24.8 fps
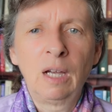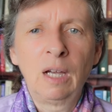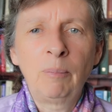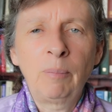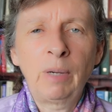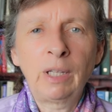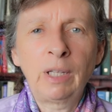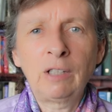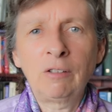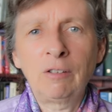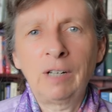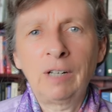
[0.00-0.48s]

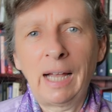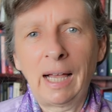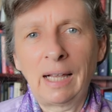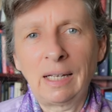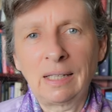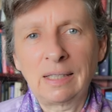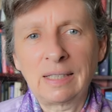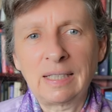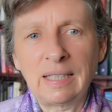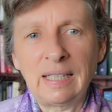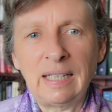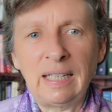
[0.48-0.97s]
But the
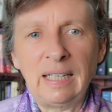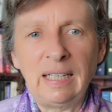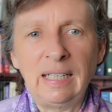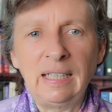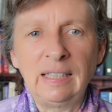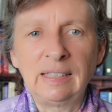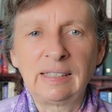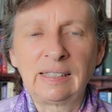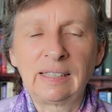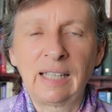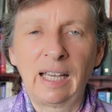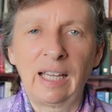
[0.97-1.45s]
reality
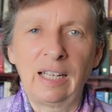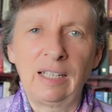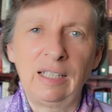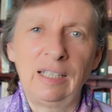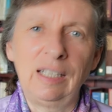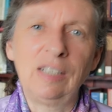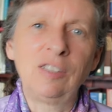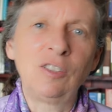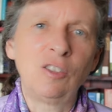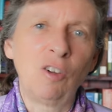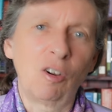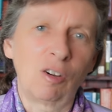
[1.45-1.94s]
is that
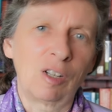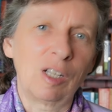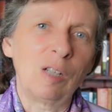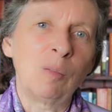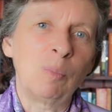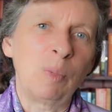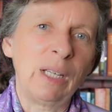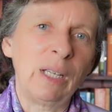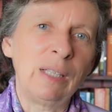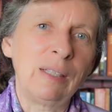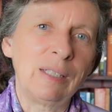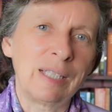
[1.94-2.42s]
it's not going
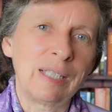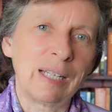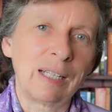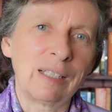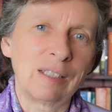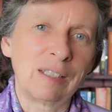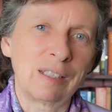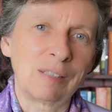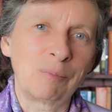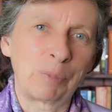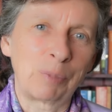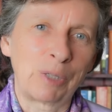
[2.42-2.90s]
to be
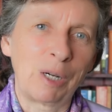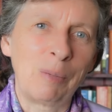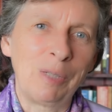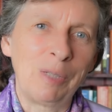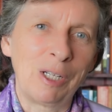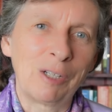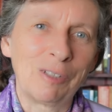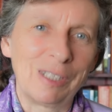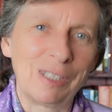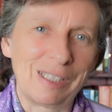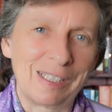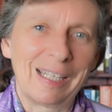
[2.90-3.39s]
the
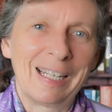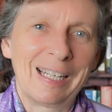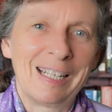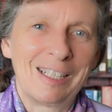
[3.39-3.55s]
Premier, is it?